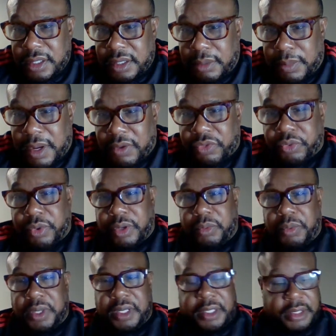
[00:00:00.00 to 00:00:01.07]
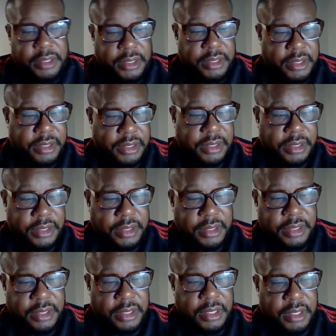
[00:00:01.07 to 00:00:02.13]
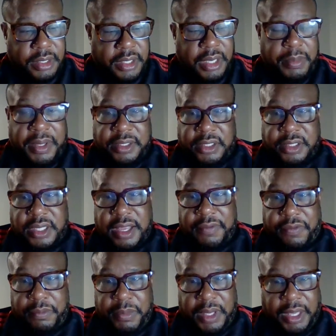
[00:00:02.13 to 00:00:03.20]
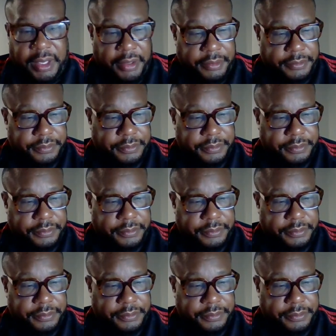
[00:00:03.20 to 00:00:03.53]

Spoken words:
about 3 weeks. Yeah, about the same for me.